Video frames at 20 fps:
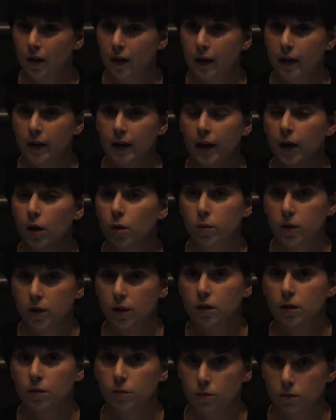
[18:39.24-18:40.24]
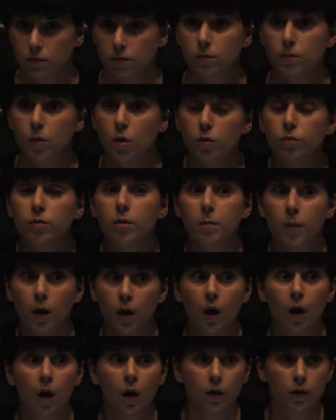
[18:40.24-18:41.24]
and how we can move them
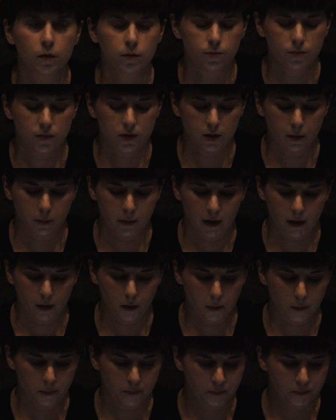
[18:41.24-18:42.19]
along somehow.